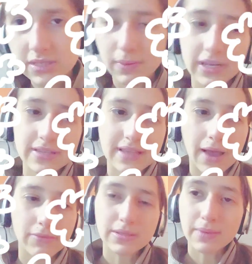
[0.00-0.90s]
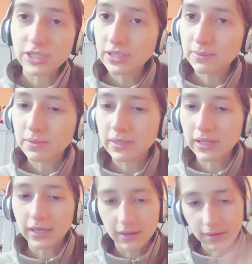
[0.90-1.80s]
bunnies, I was imagining them to be
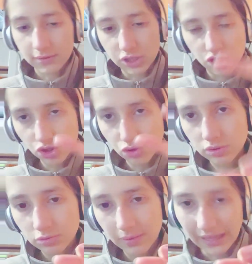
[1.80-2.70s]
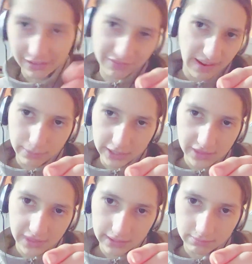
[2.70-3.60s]
like, the shoes would be like a
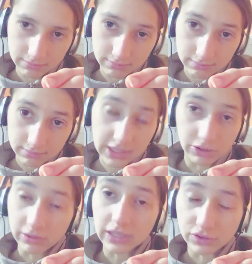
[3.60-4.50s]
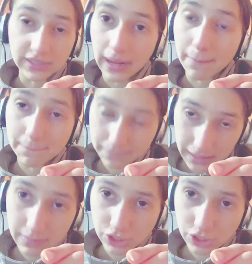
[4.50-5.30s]
fabricy thing. Literally looks like a baby